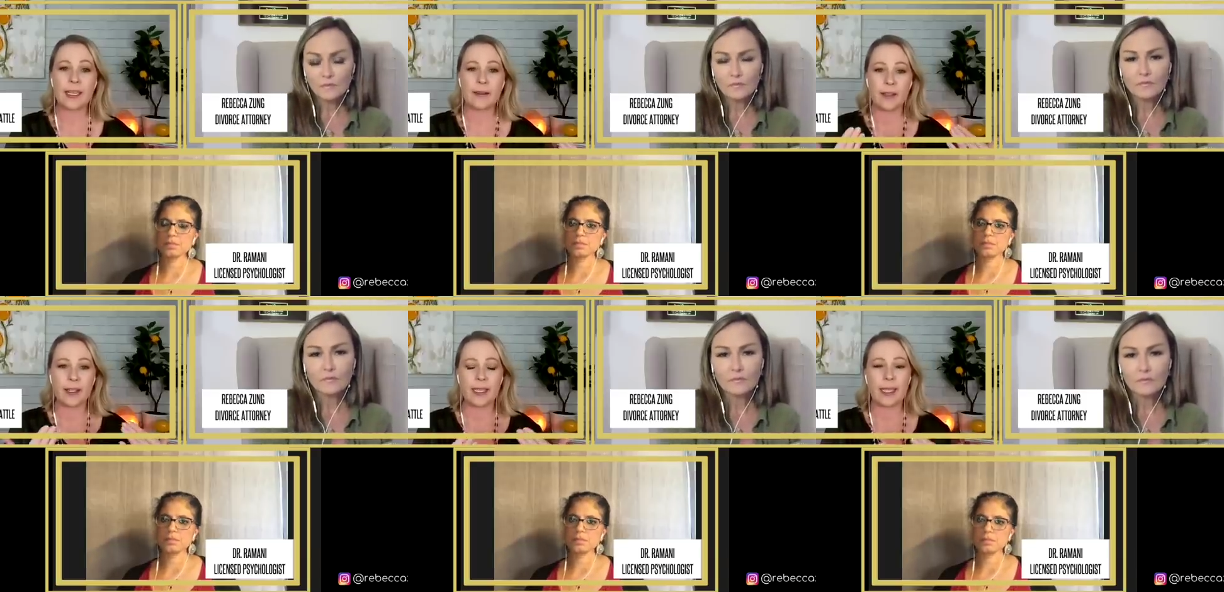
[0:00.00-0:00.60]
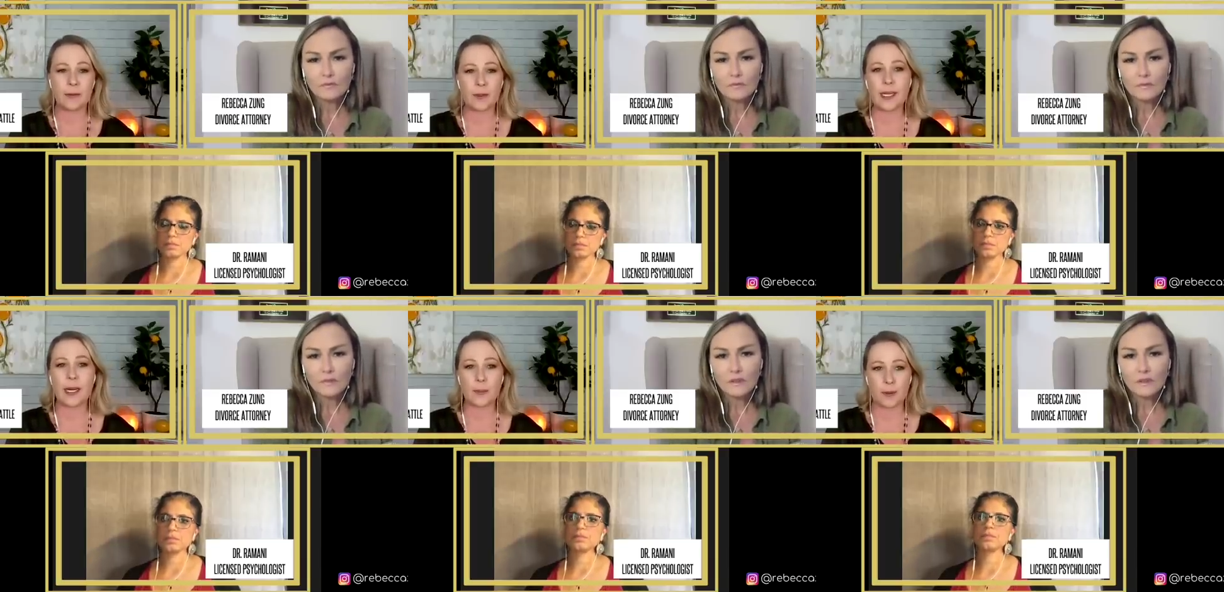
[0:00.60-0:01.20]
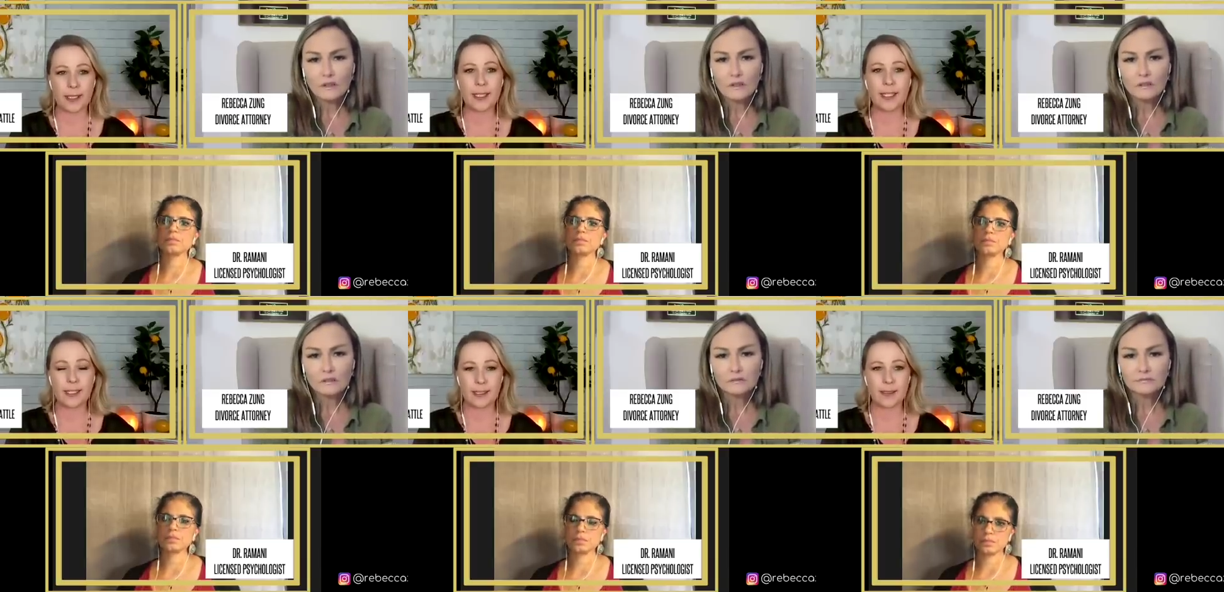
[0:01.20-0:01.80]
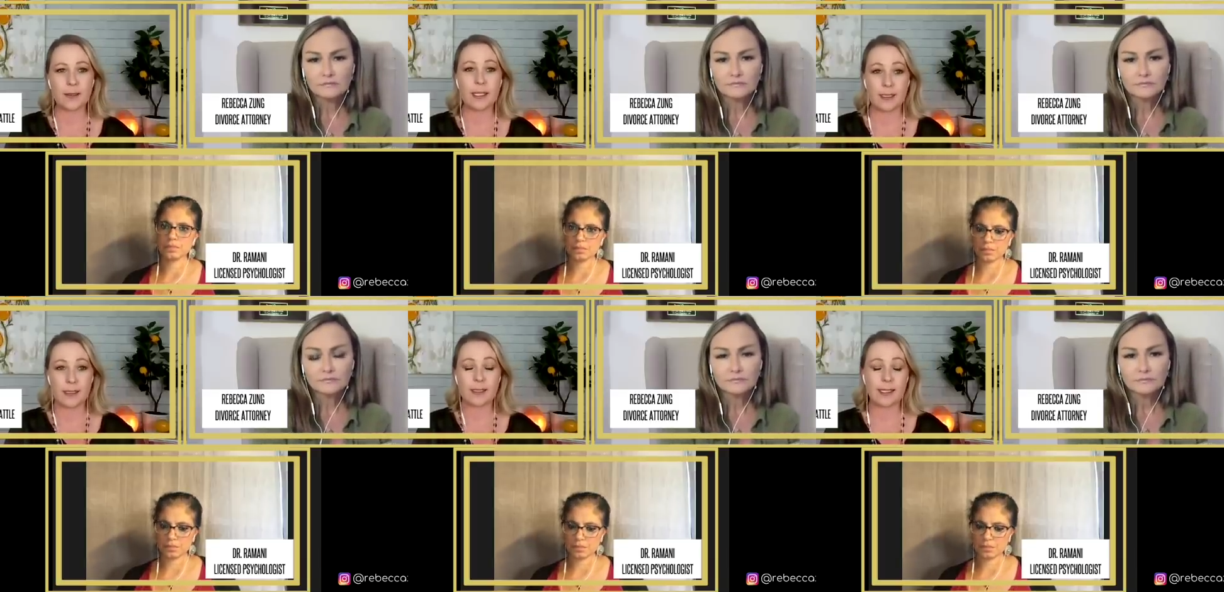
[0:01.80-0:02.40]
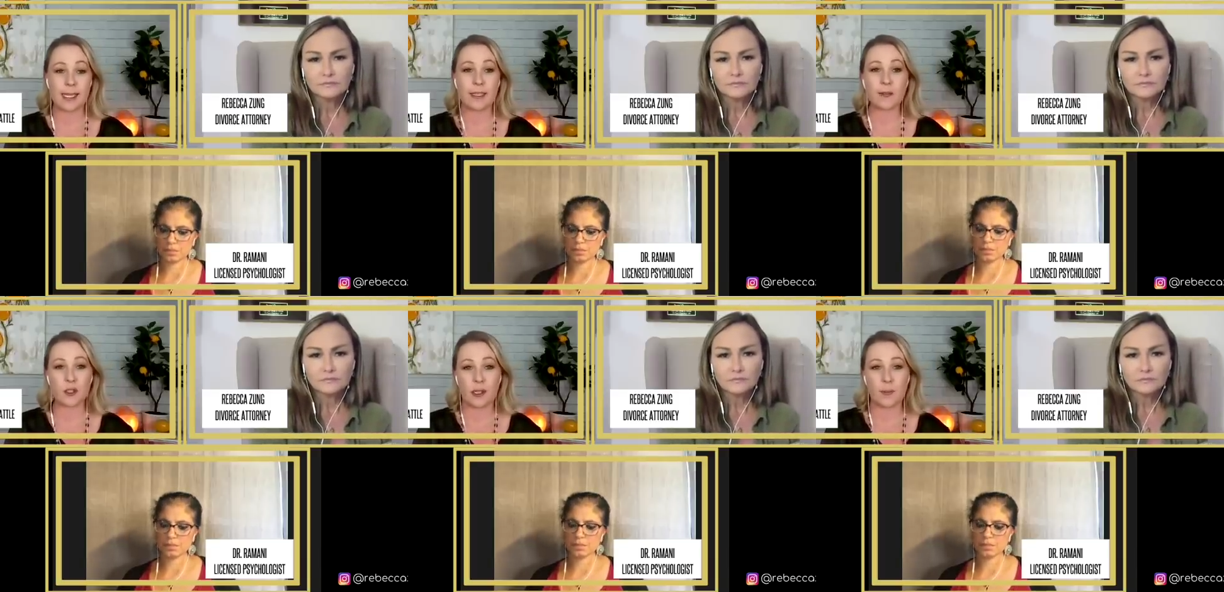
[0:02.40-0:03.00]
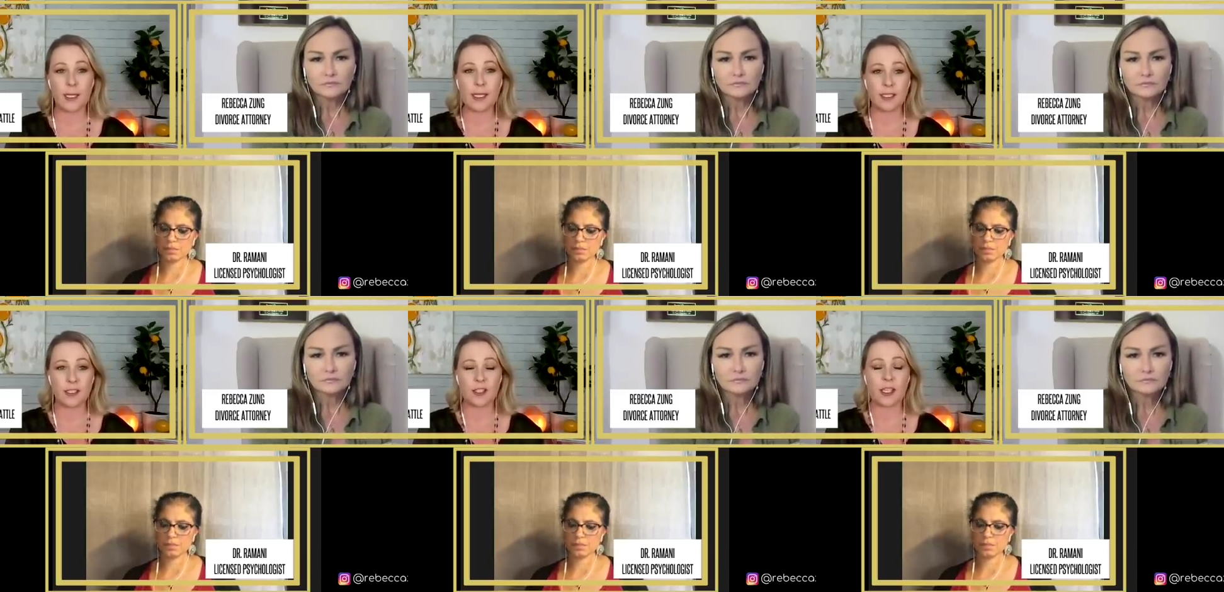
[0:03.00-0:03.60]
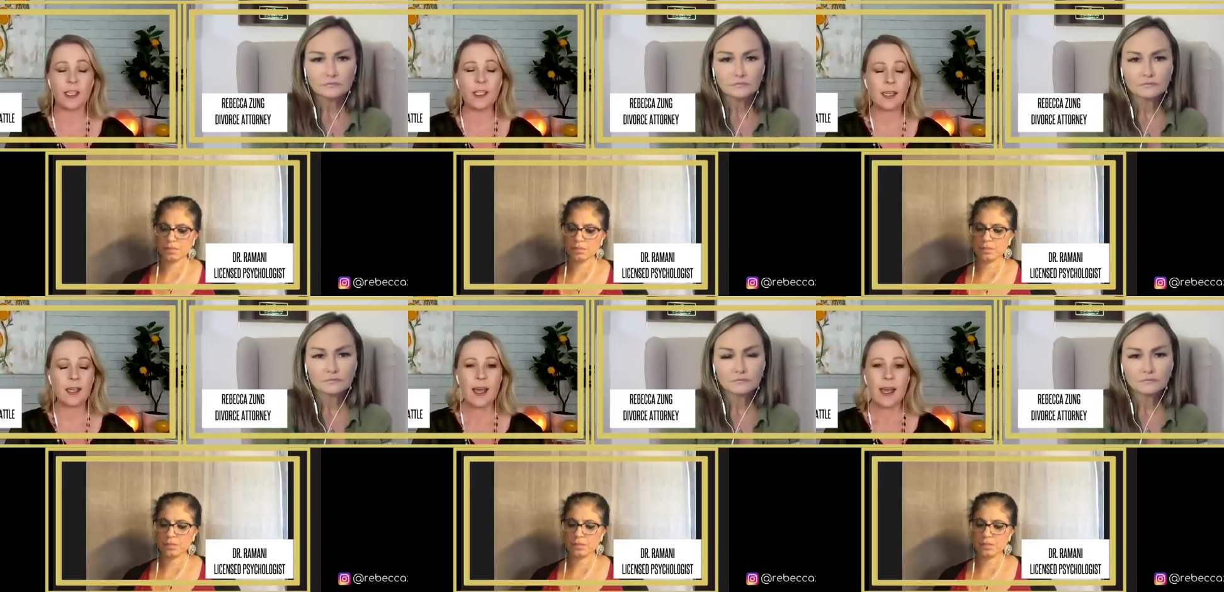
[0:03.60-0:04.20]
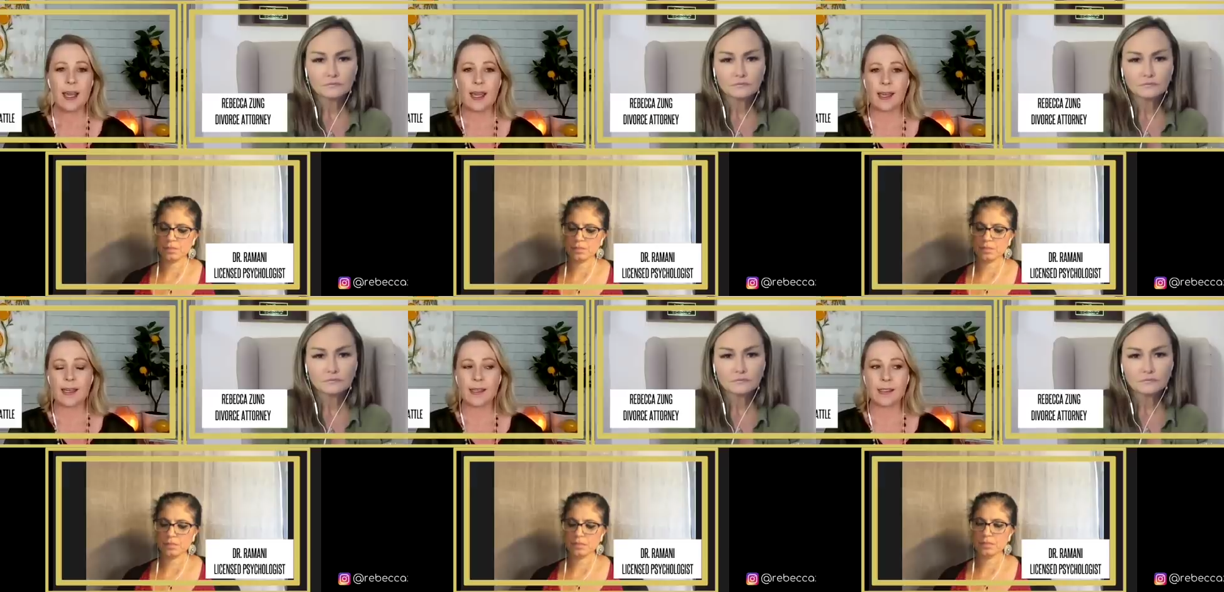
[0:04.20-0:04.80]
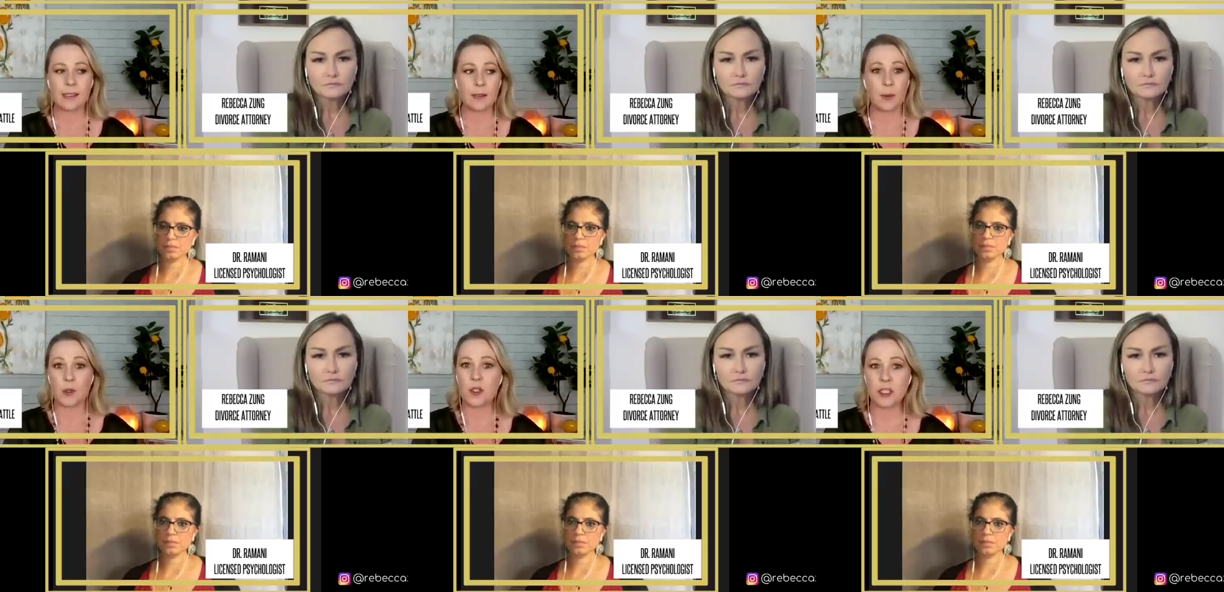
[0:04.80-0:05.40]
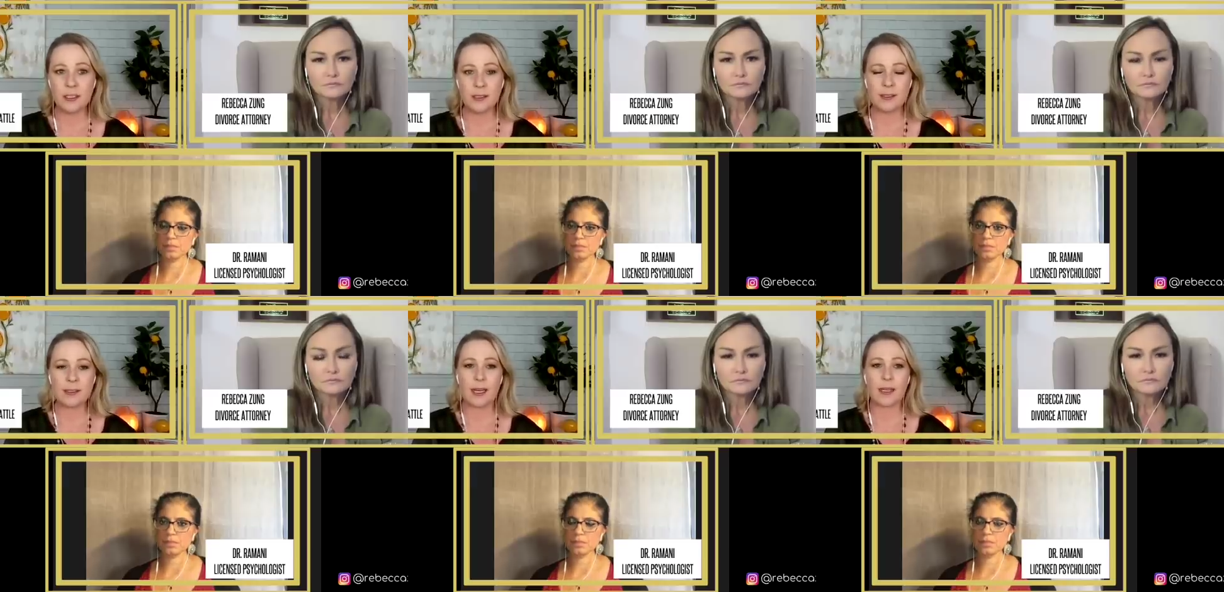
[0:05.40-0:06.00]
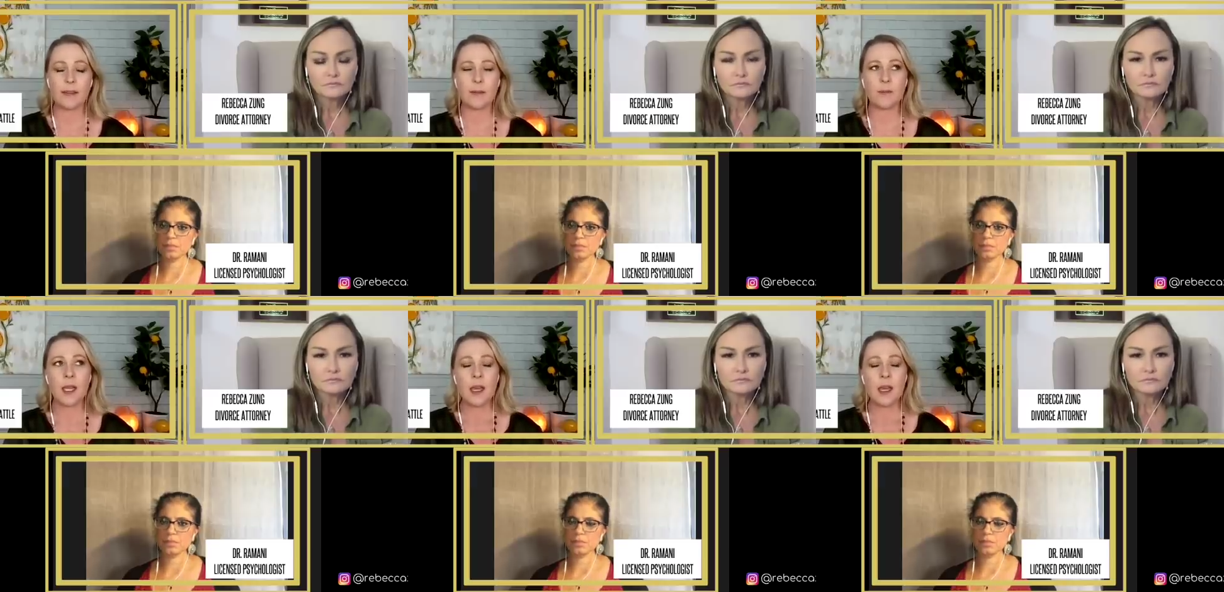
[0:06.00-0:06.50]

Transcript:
Speaker 1: I feel like I was operating in a in a state of trauma and shock and emotions. Um,